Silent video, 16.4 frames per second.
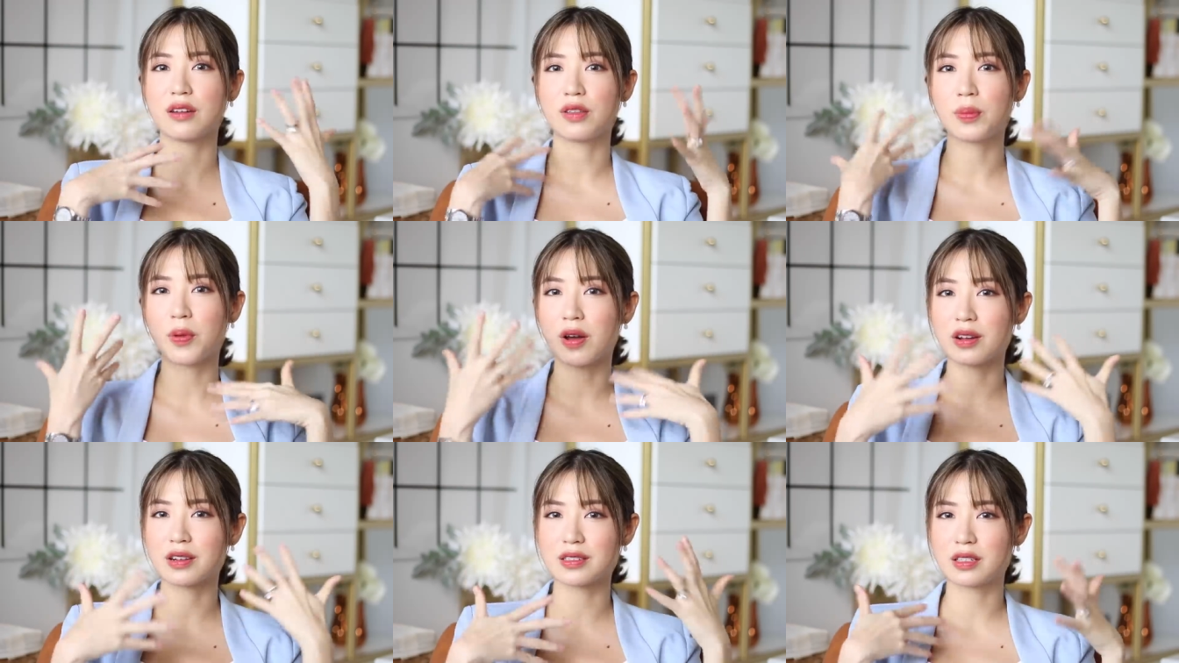out of the
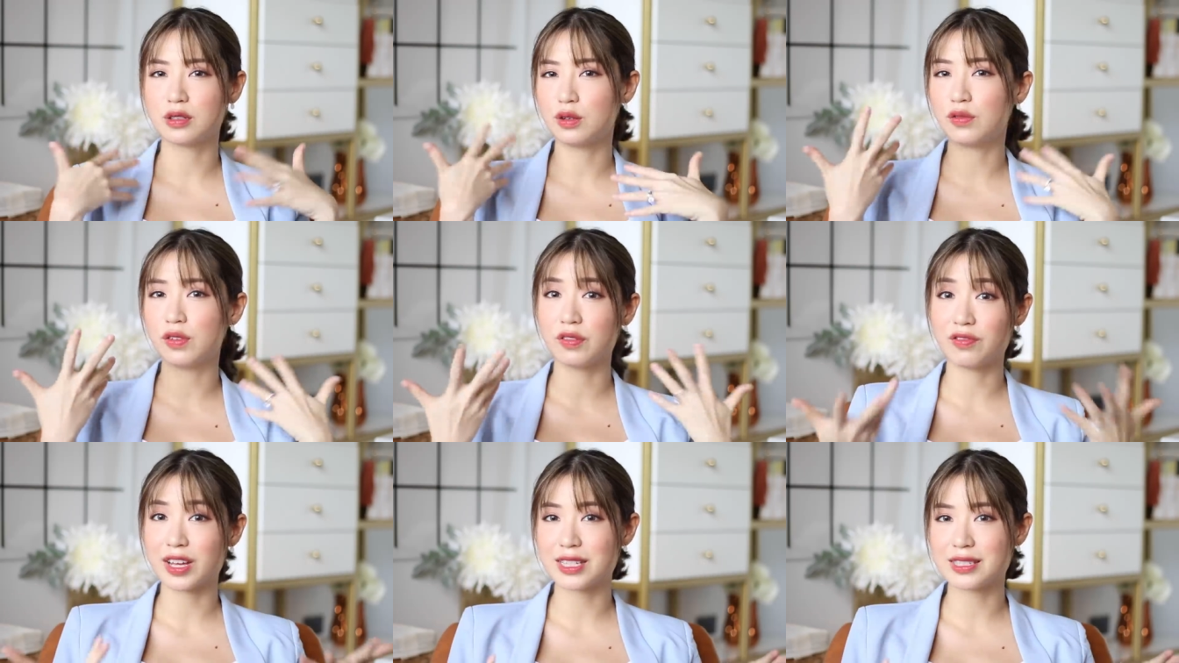products that you've
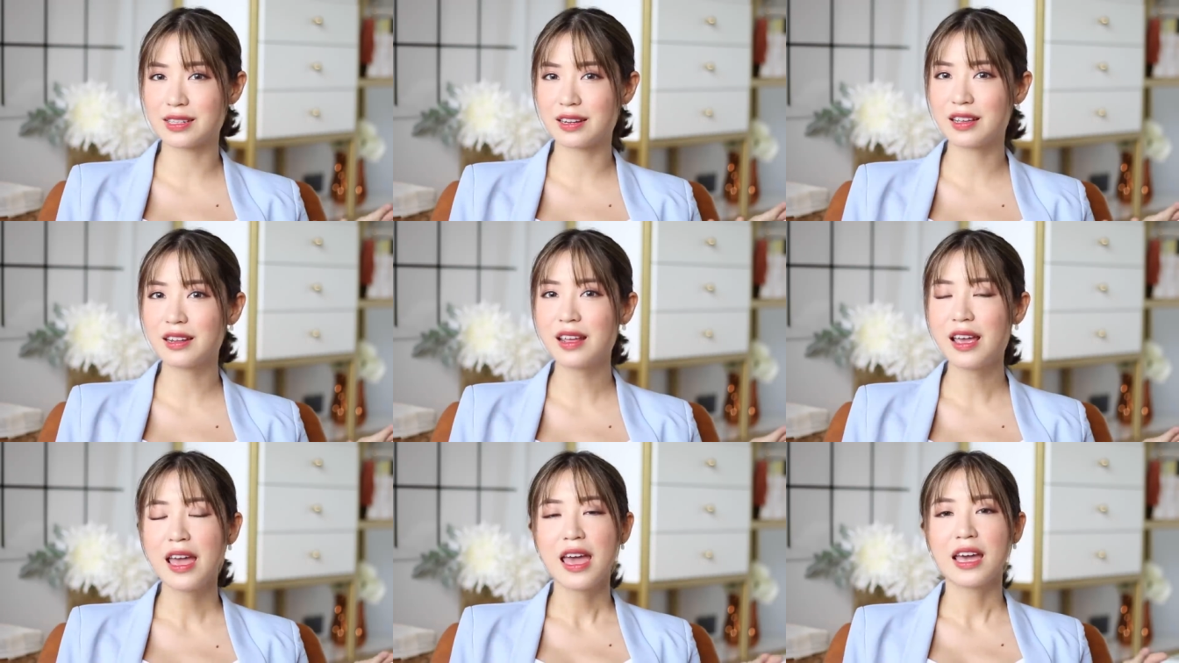invested
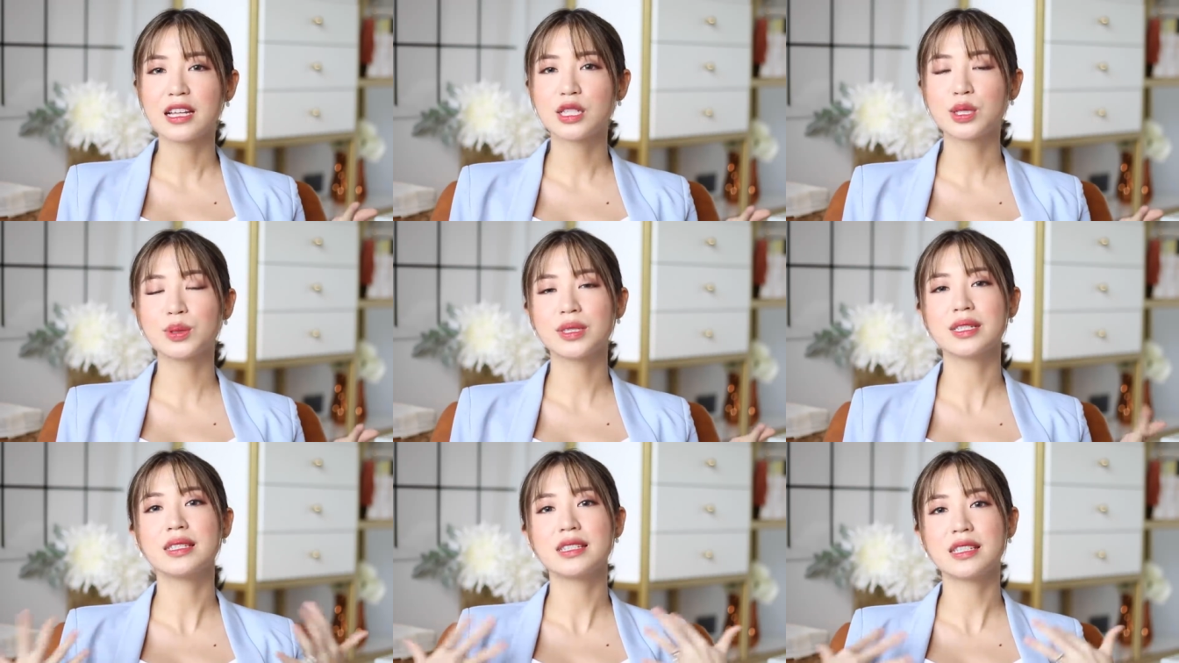in. And so
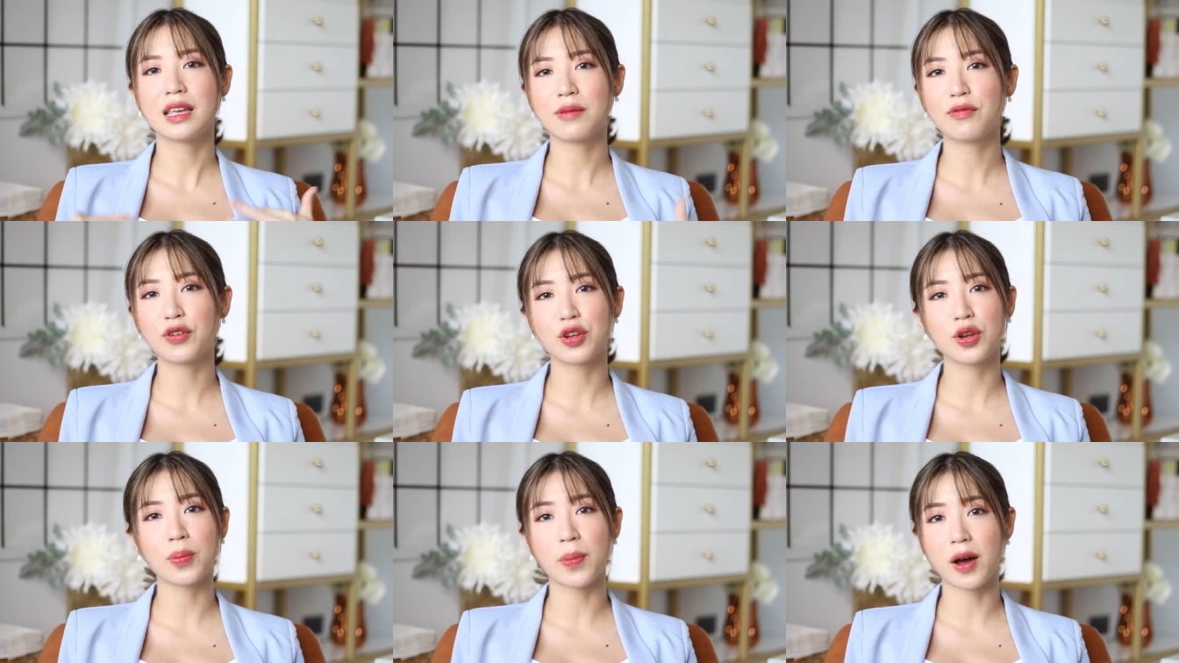it's the same
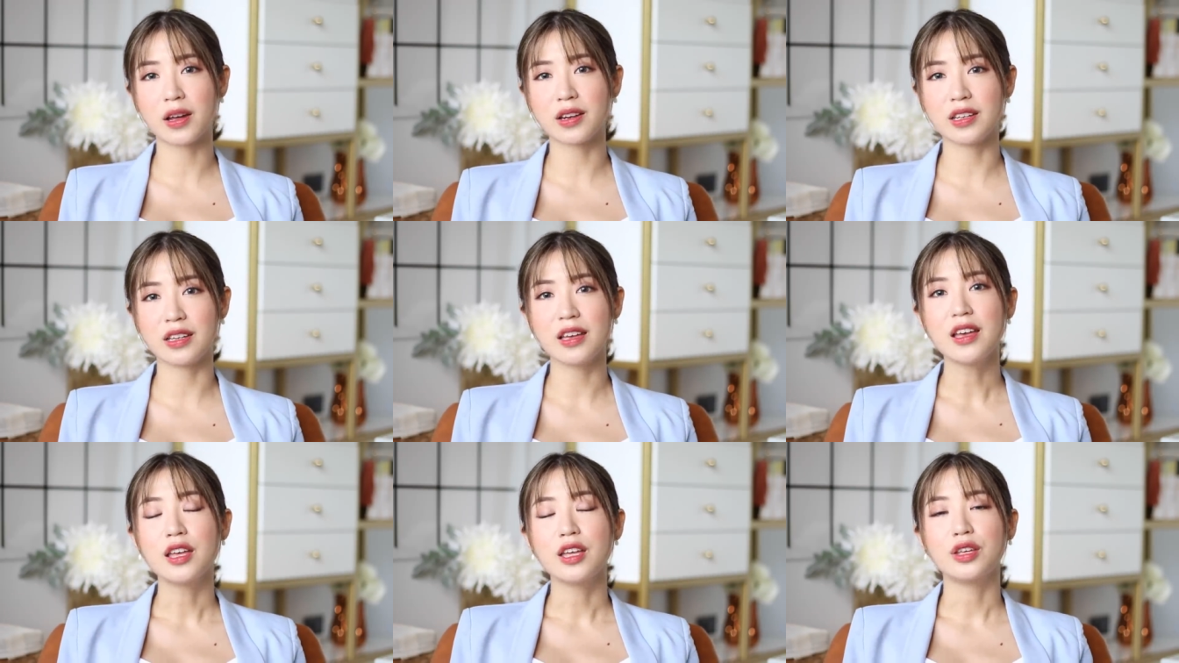for your
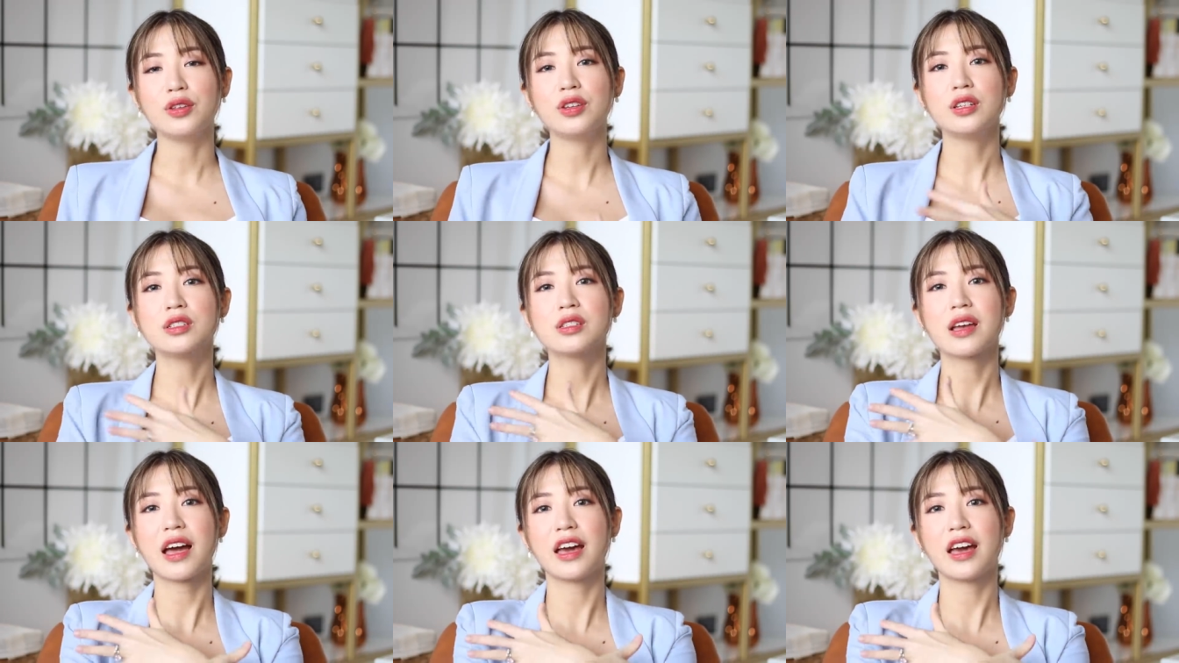body. You need to